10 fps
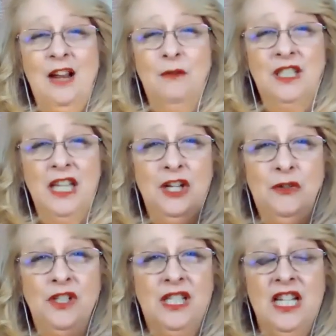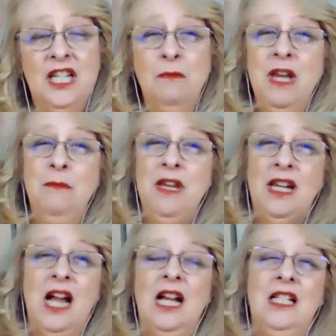And it was interesting to me
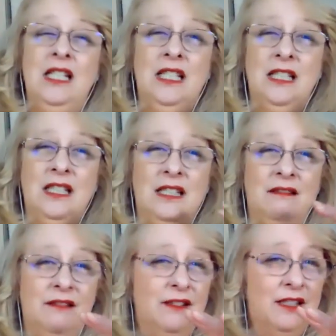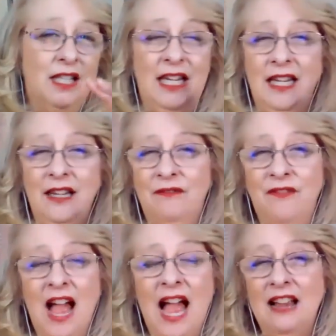because the
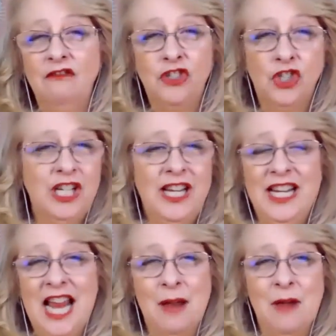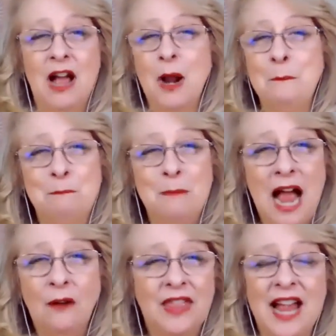5G came out about